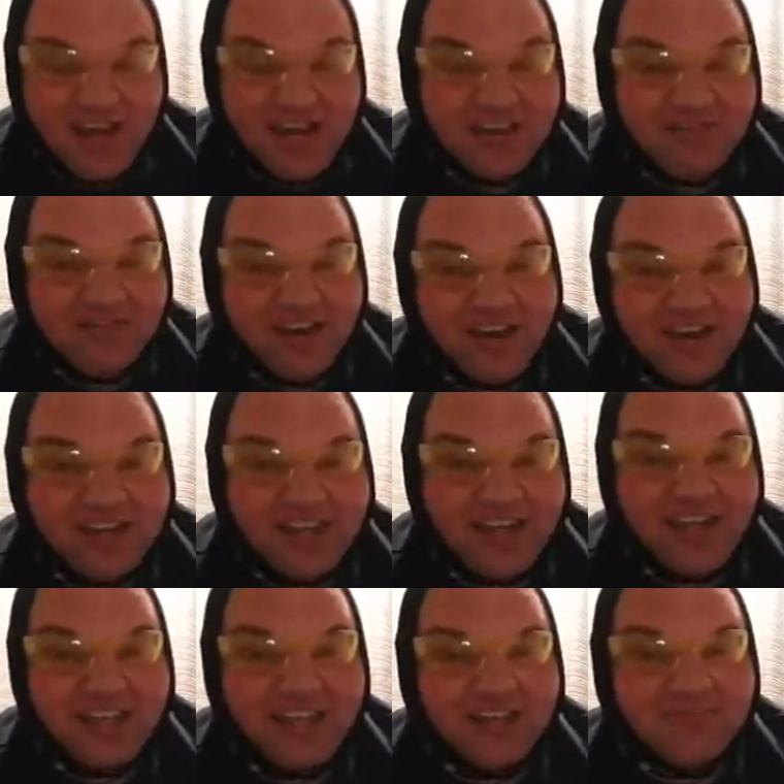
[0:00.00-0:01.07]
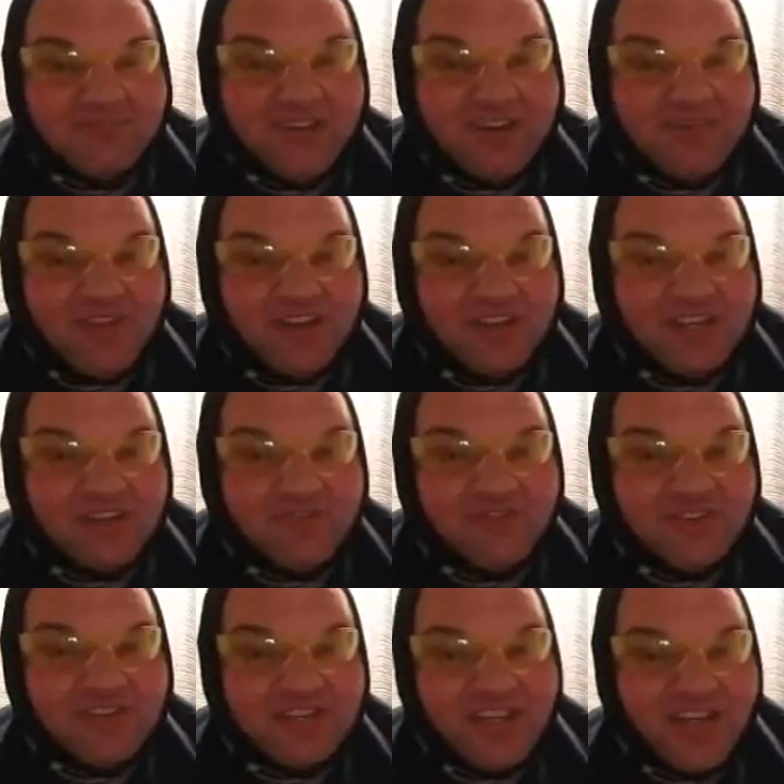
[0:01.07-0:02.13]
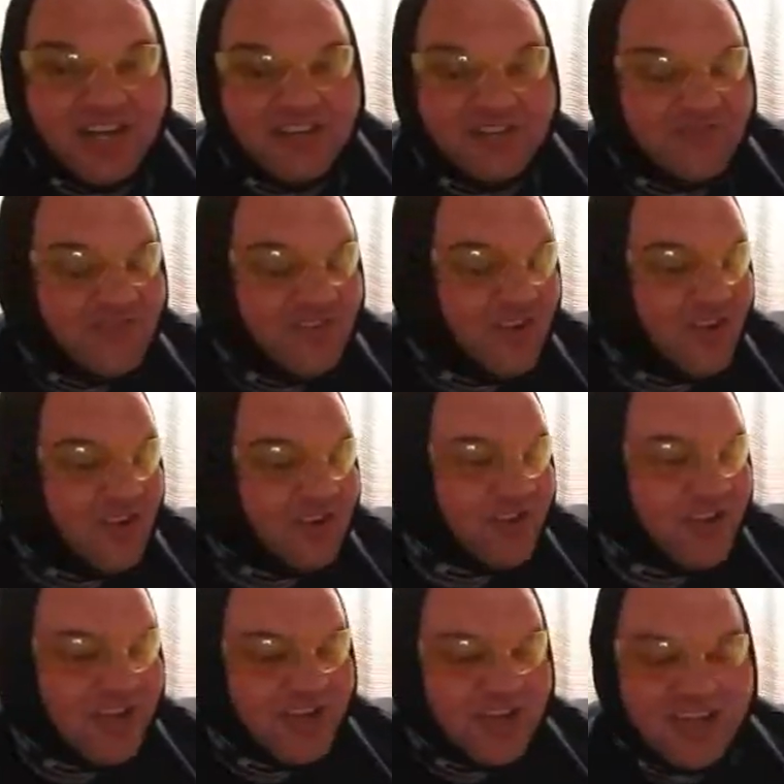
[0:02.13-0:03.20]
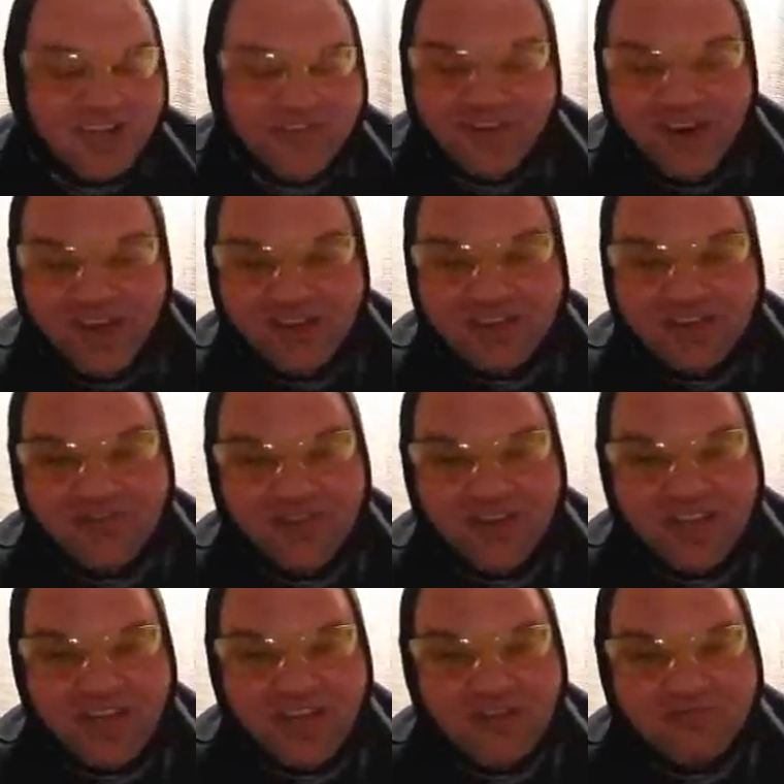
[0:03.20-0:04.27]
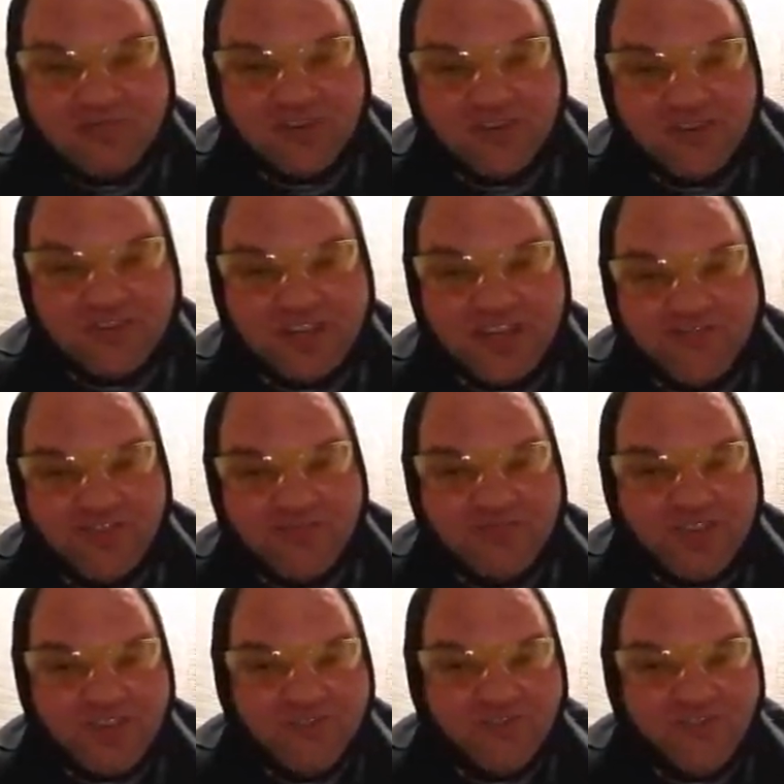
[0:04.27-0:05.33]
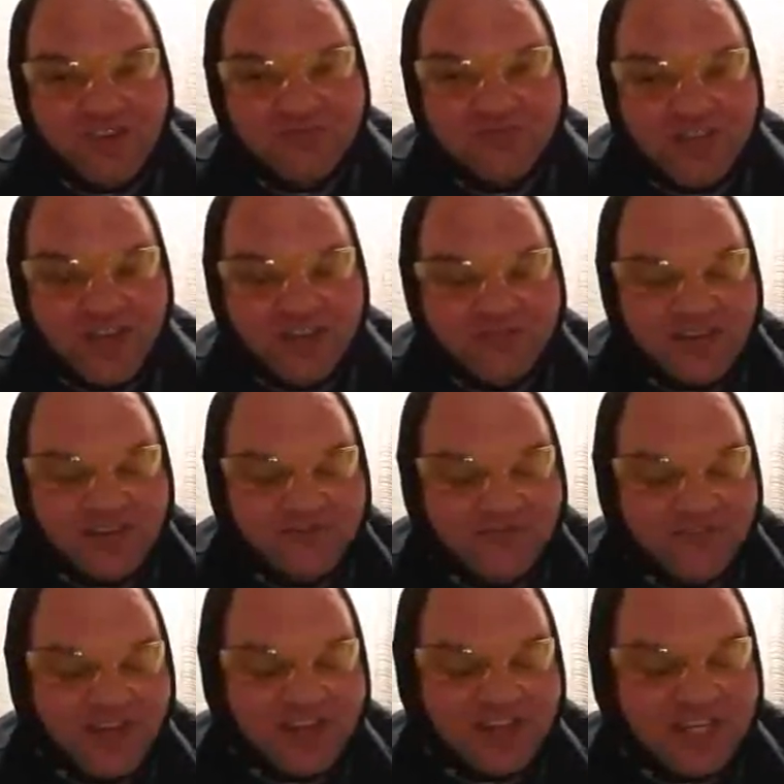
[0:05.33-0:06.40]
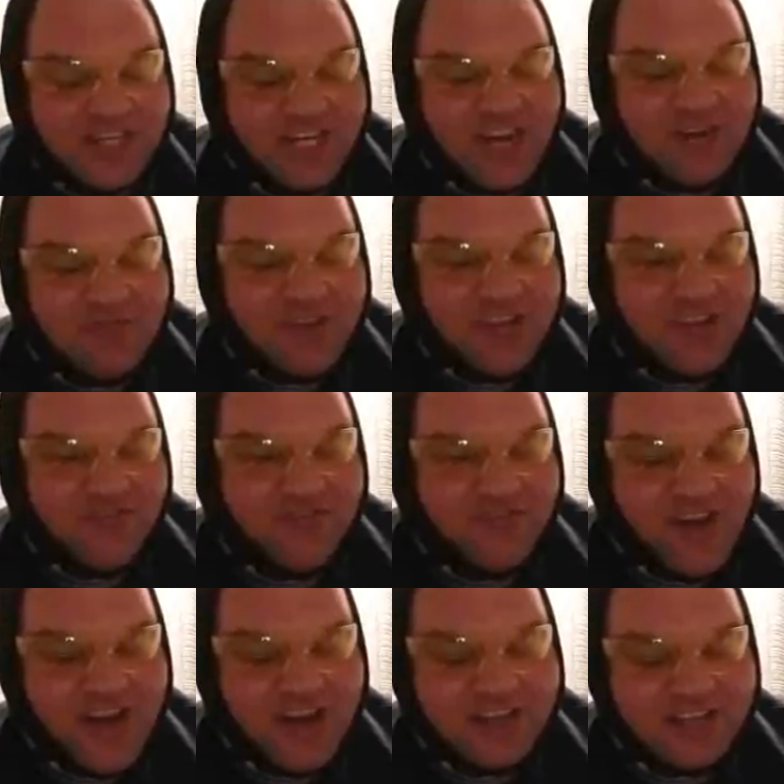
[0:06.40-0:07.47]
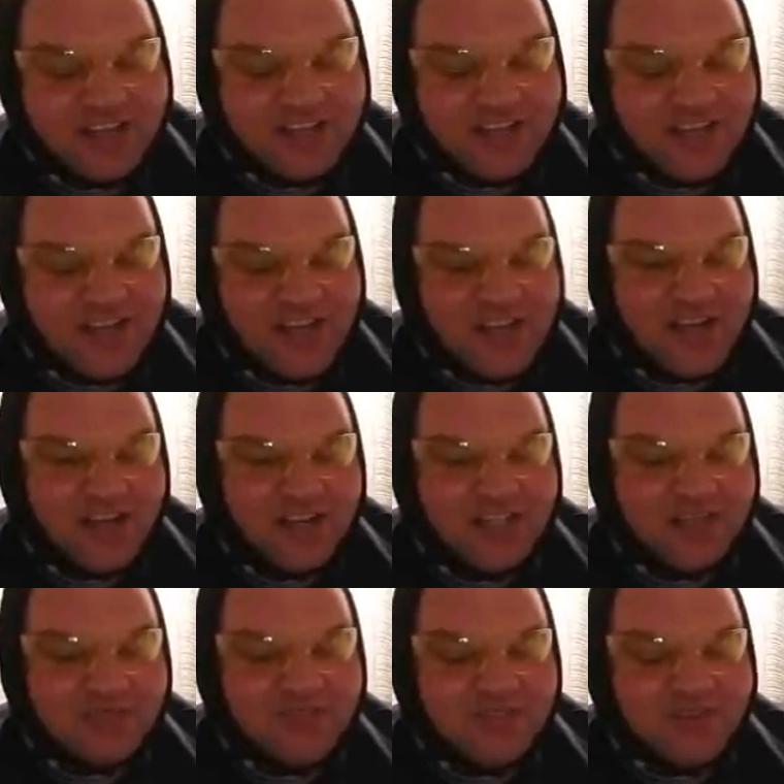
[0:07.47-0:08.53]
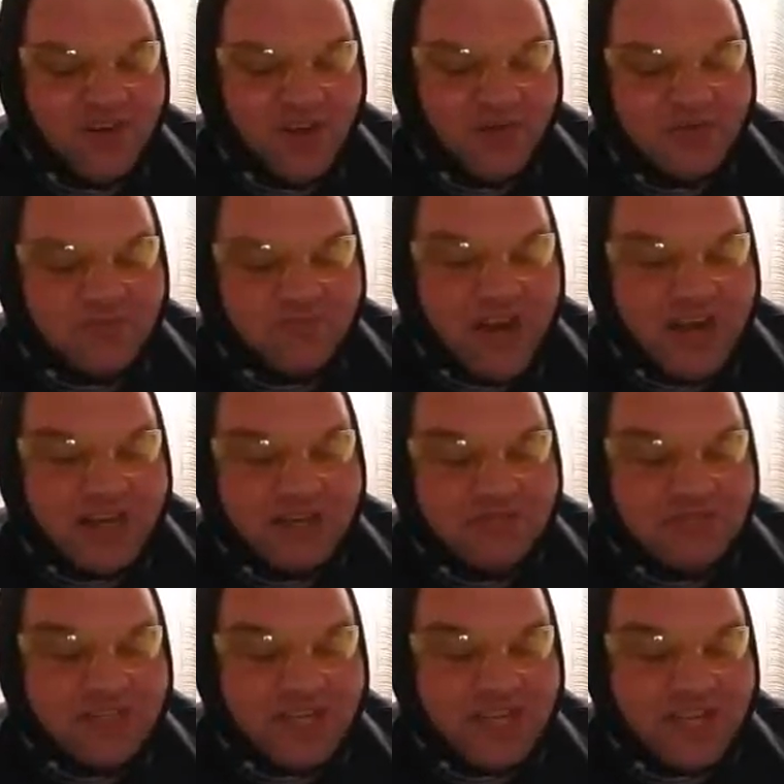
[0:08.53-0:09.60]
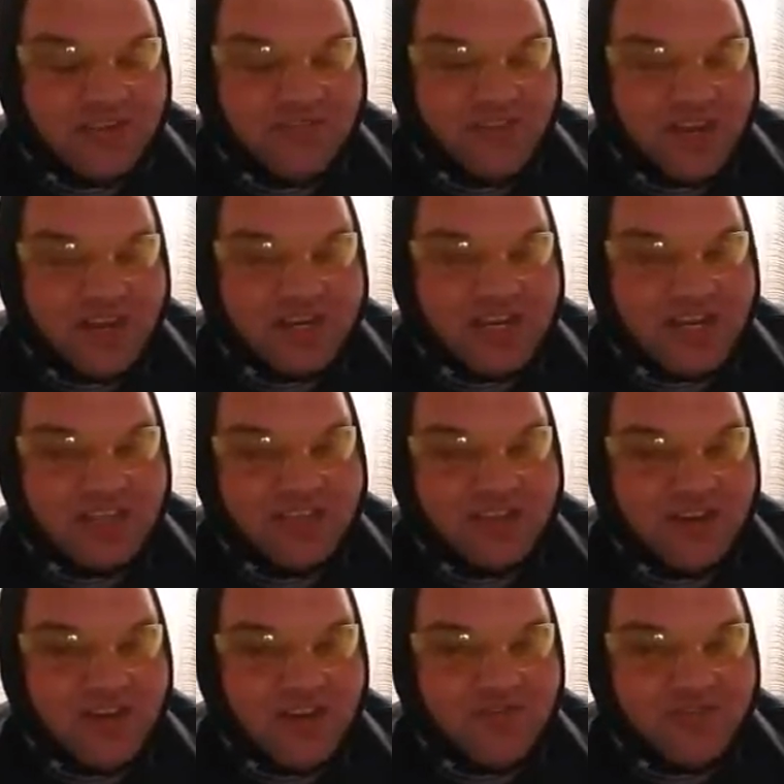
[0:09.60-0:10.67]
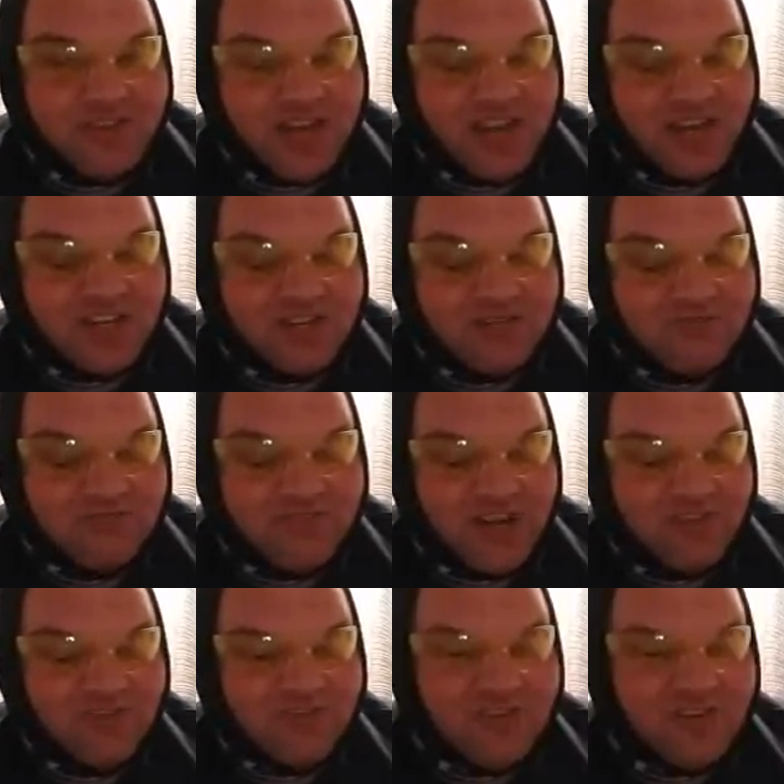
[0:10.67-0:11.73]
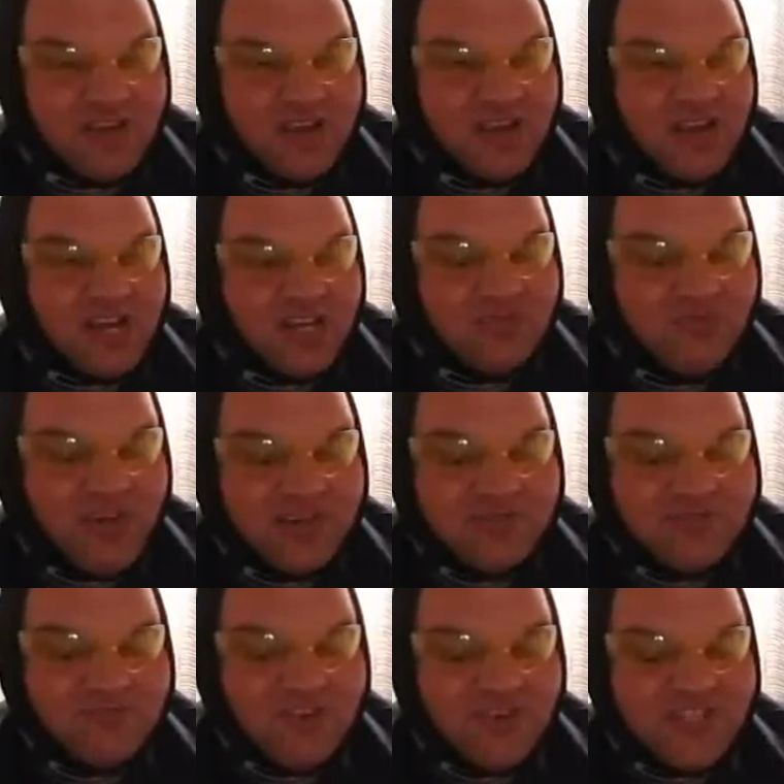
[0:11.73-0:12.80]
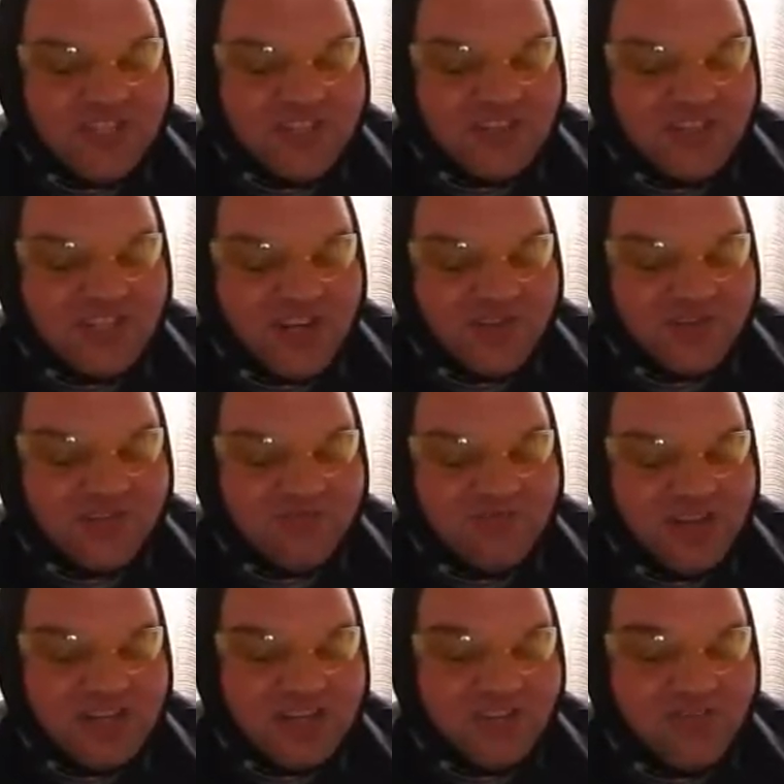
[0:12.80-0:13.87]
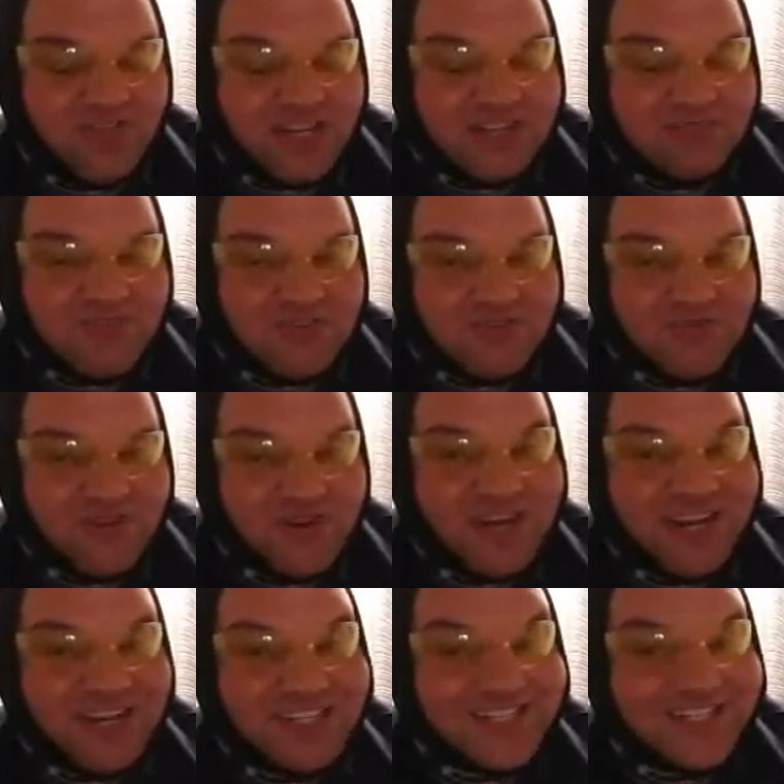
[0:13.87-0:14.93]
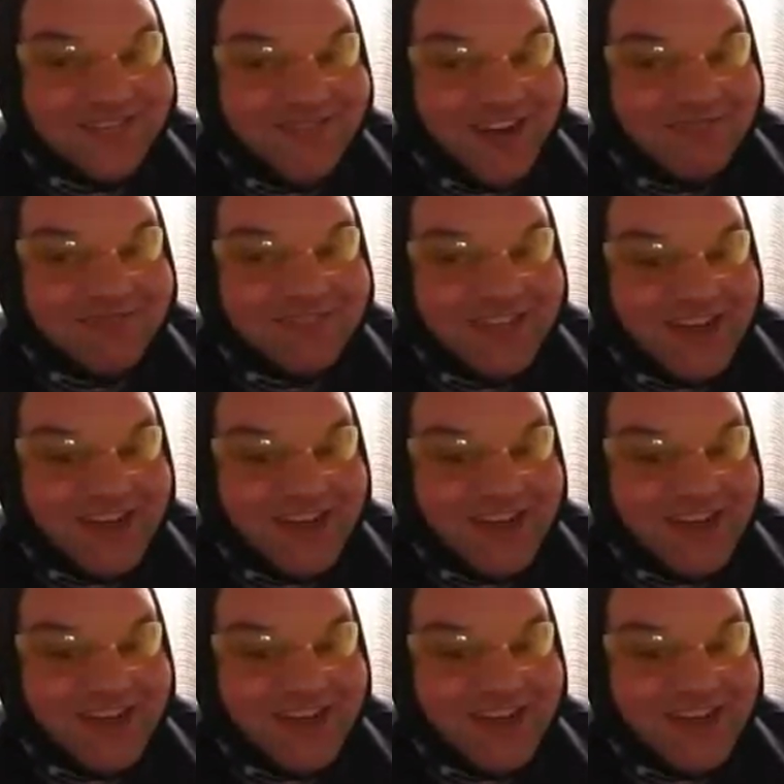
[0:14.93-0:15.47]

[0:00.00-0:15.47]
Anyway, yeah, that's pretty much it for today's vlog. If you like this video, be sure to give it a big thumbs up. Don't forget to share with your friends and subscribe to Random TV and hit the notification bell. And Random Ross is on social media, Facebook, Twitter, Instagram.